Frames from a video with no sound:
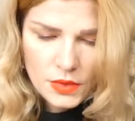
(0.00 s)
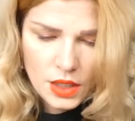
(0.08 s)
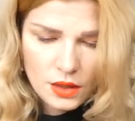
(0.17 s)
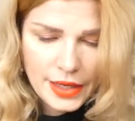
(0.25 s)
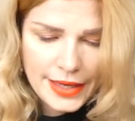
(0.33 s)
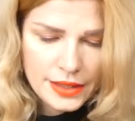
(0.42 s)

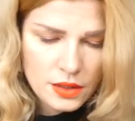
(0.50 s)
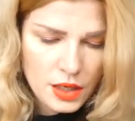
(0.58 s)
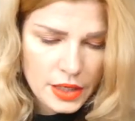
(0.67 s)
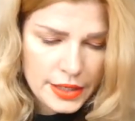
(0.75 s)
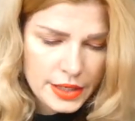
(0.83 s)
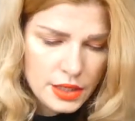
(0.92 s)
Then
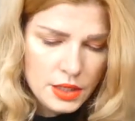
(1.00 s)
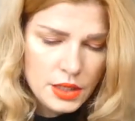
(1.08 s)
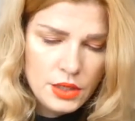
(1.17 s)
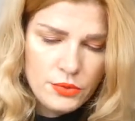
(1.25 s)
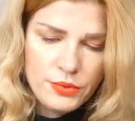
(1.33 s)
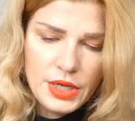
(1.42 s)
I
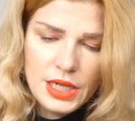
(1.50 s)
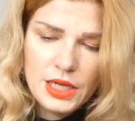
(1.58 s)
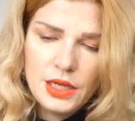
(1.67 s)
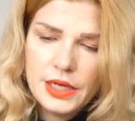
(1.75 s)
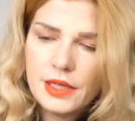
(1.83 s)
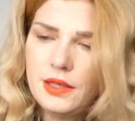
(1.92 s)
really
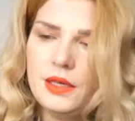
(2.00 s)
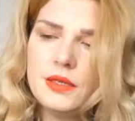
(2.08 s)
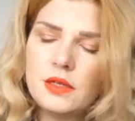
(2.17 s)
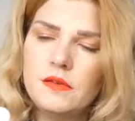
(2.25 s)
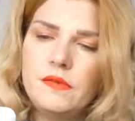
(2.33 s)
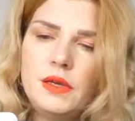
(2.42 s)
like this.
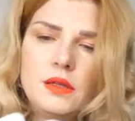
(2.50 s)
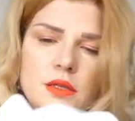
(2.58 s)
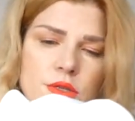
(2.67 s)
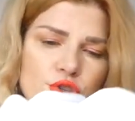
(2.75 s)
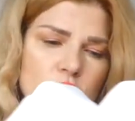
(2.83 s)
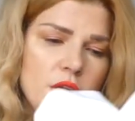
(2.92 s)
I feel
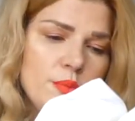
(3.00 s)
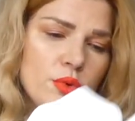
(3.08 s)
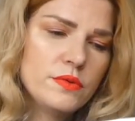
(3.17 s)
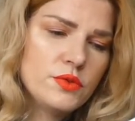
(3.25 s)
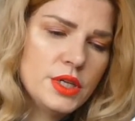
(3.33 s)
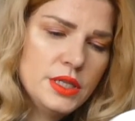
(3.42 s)
this shape
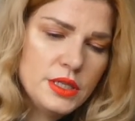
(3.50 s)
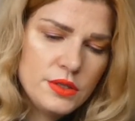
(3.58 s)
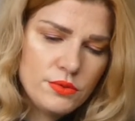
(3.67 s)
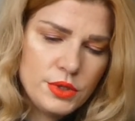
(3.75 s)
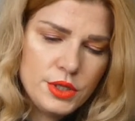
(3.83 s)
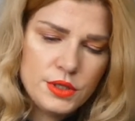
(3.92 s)
of dresses
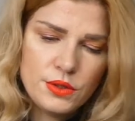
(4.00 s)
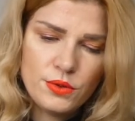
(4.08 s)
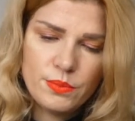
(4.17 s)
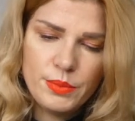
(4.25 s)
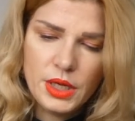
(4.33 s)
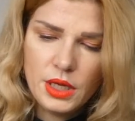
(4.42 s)
really
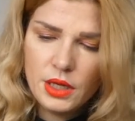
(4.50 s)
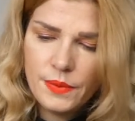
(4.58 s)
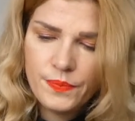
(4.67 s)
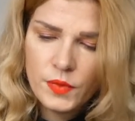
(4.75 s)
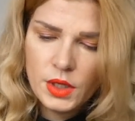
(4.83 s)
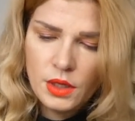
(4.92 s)
suit me,
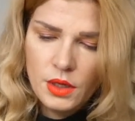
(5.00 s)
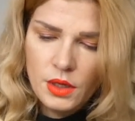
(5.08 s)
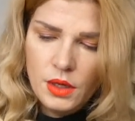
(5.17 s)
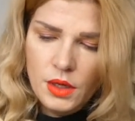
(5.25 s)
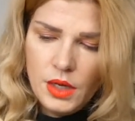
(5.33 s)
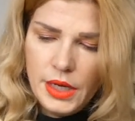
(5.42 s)

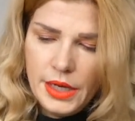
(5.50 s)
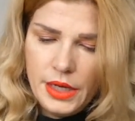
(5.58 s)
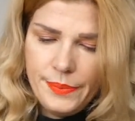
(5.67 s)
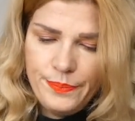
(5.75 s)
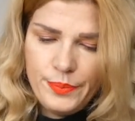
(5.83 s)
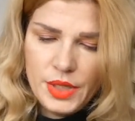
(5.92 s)

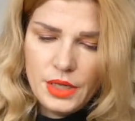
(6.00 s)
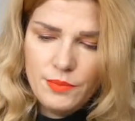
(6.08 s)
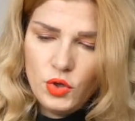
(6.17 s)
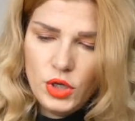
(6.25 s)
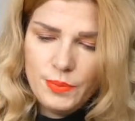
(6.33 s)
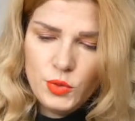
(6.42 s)
but
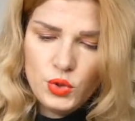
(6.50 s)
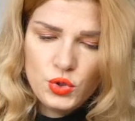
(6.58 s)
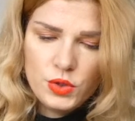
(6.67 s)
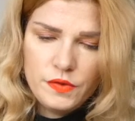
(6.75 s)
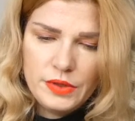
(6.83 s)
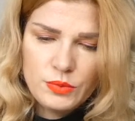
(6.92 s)
I'm not
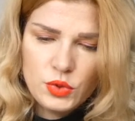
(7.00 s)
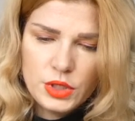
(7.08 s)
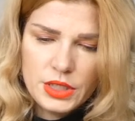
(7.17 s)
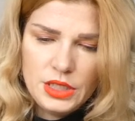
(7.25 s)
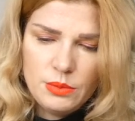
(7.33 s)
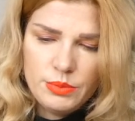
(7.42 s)
sure if I'm gonna
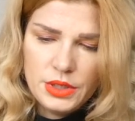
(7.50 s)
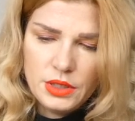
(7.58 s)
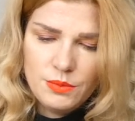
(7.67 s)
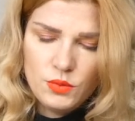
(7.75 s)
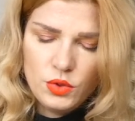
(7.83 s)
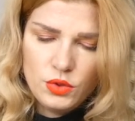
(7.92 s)
keep it.
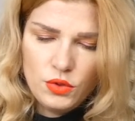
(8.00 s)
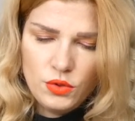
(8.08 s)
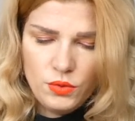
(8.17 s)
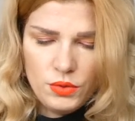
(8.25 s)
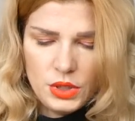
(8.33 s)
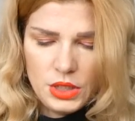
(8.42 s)
I'm not
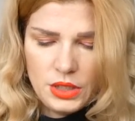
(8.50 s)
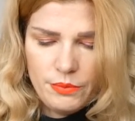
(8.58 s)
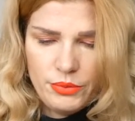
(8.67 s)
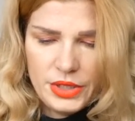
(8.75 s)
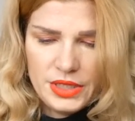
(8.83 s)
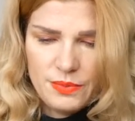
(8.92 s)
already
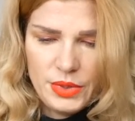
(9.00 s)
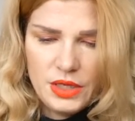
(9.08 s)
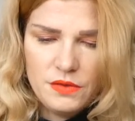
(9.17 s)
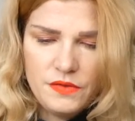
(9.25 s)
impressed by the